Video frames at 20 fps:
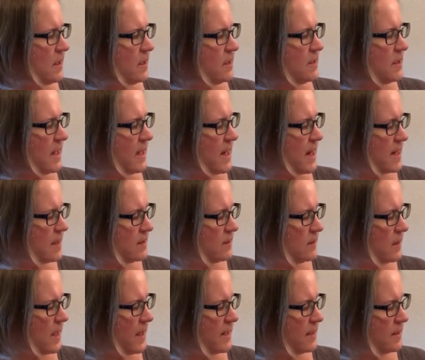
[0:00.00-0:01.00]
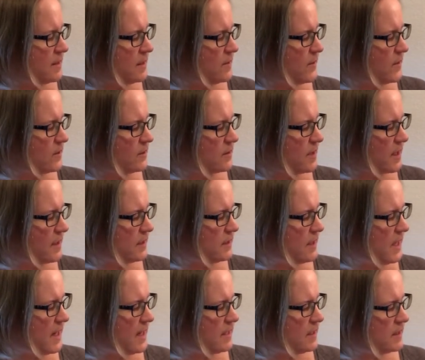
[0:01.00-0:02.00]
diagonal line to the middle dotted
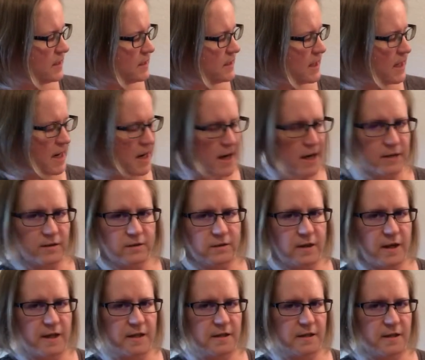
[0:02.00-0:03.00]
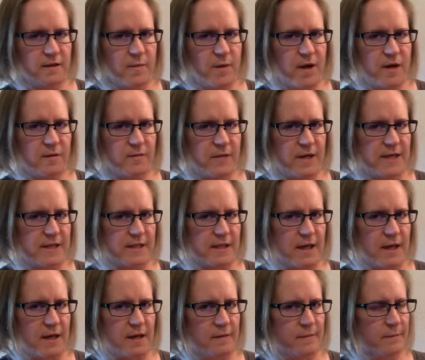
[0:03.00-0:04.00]
line, diagonal line to the bottom
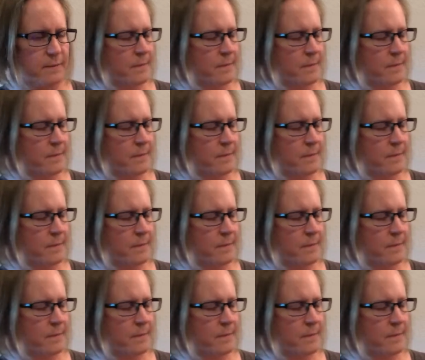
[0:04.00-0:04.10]
baseline.